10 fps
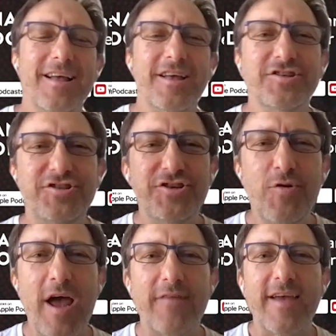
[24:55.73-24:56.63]
Uh,
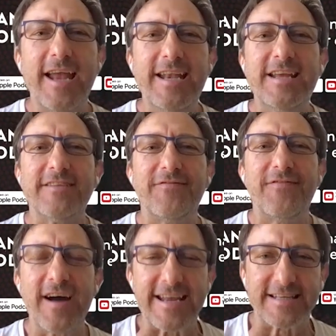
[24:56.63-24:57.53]
do you have any
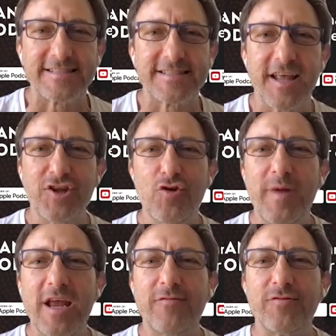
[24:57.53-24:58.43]
advice that
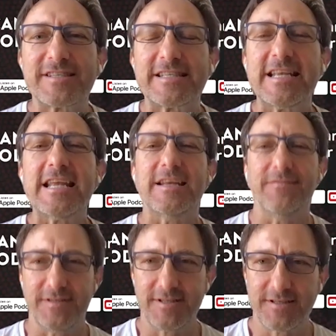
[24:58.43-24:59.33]
you may have
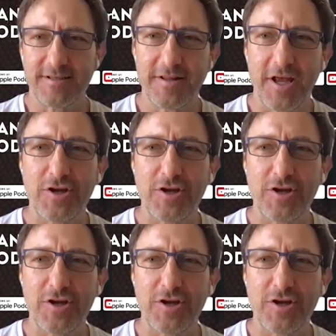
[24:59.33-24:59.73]
received